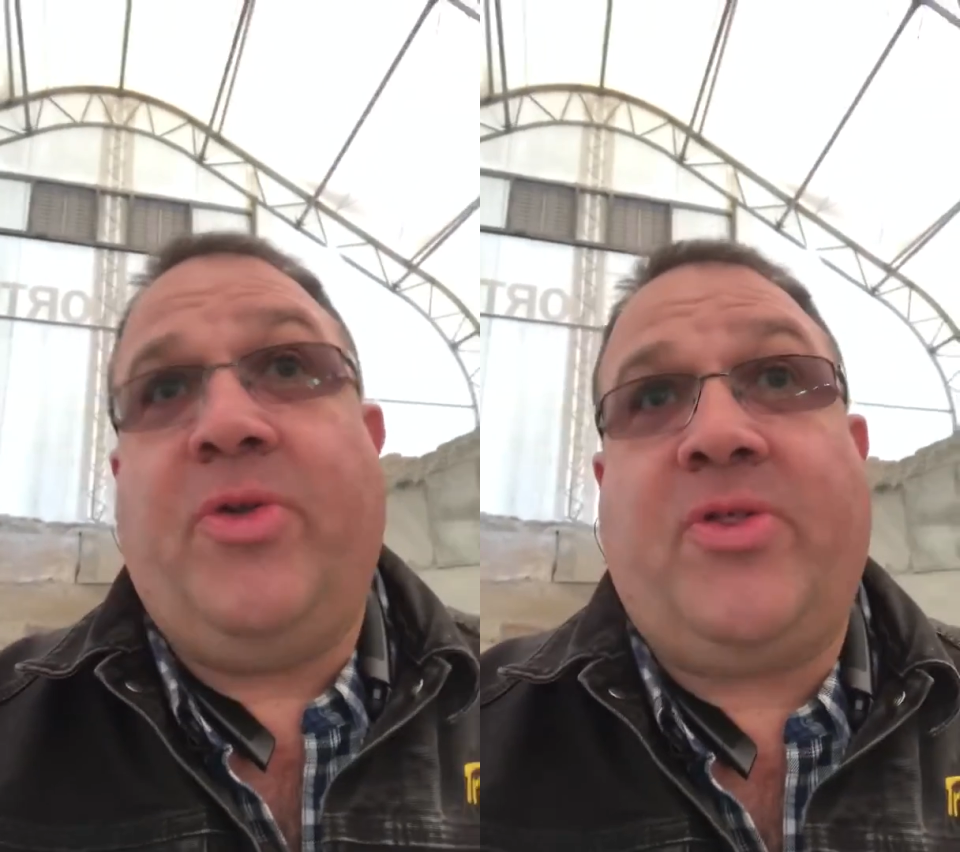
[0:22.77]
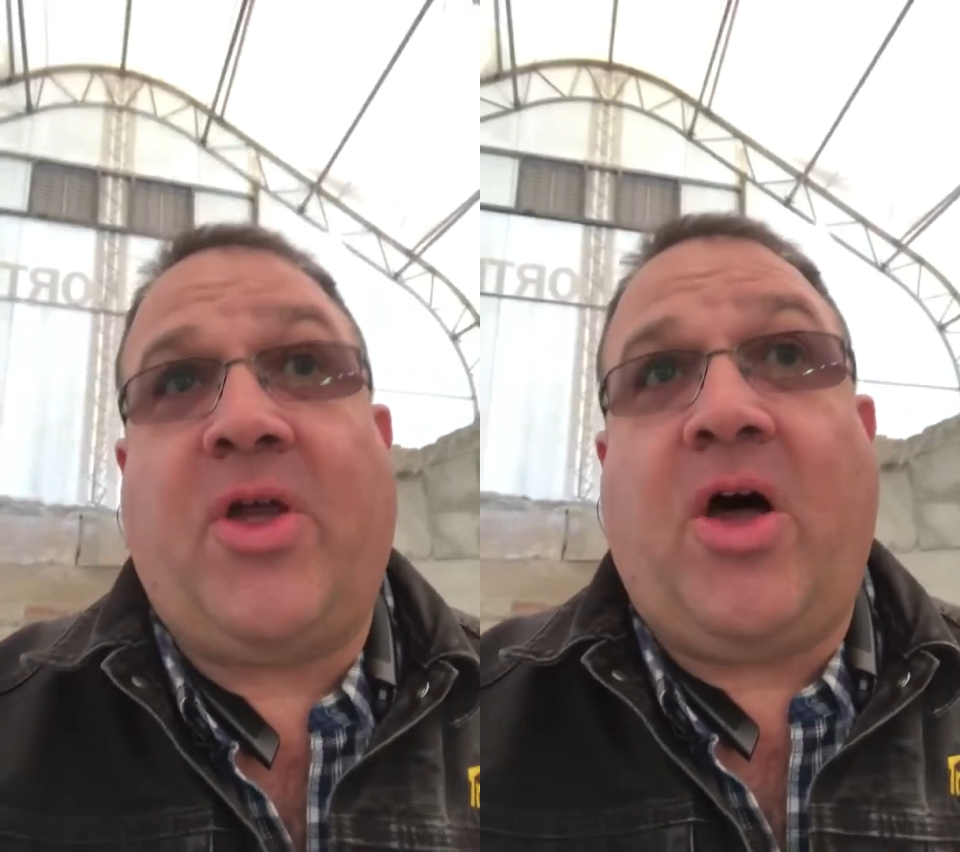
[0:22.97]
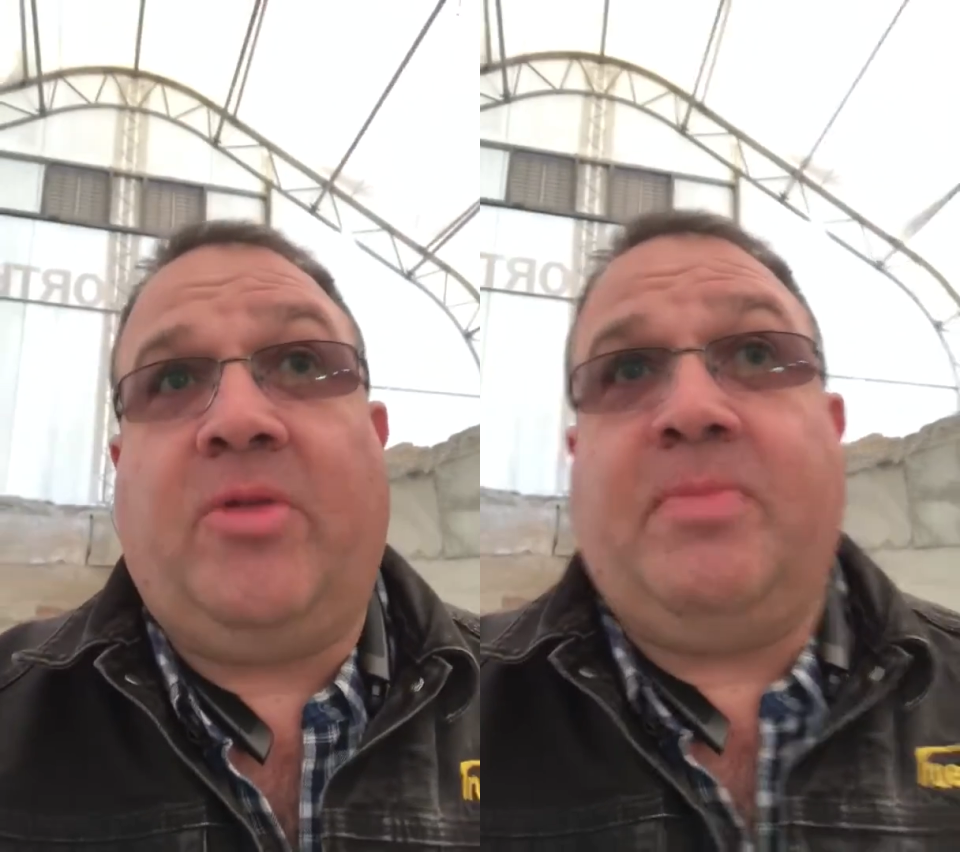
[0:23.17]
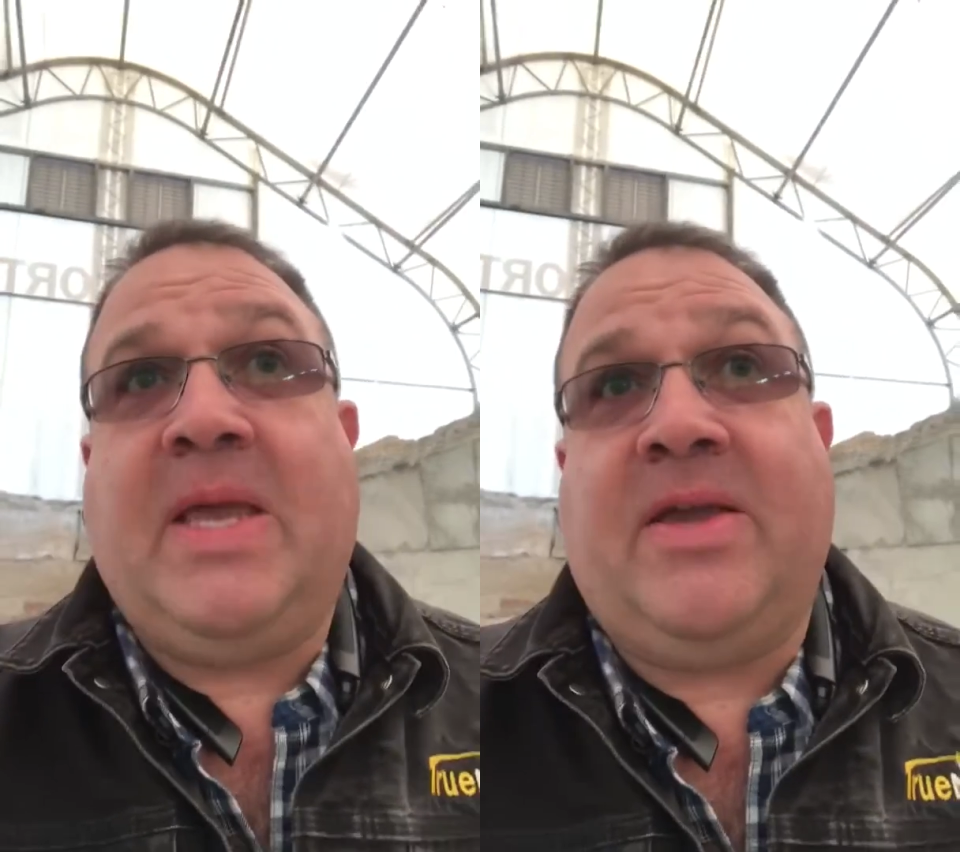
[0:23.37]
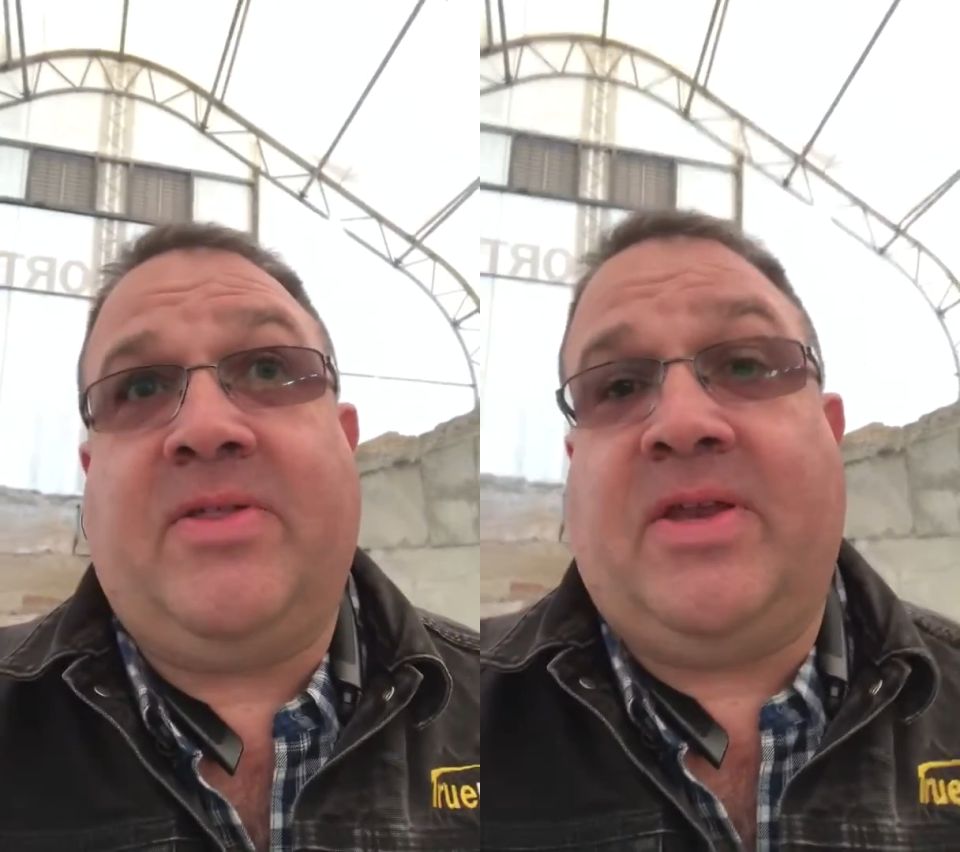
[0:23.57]
the salt
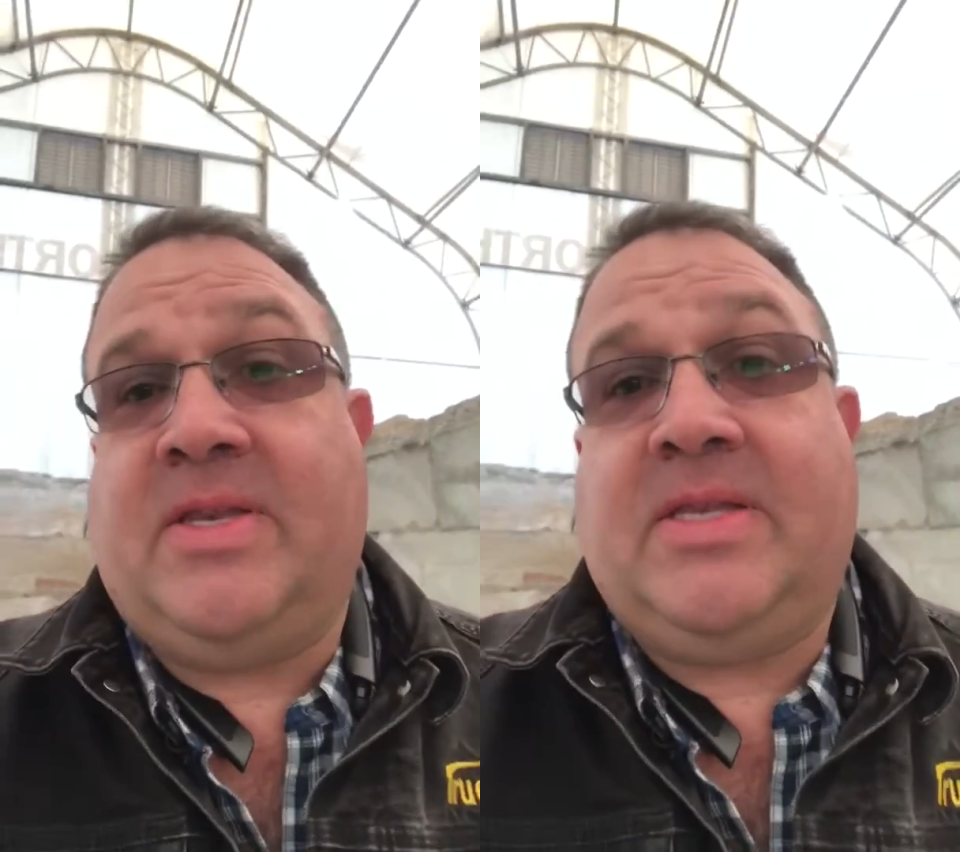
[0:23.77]
because it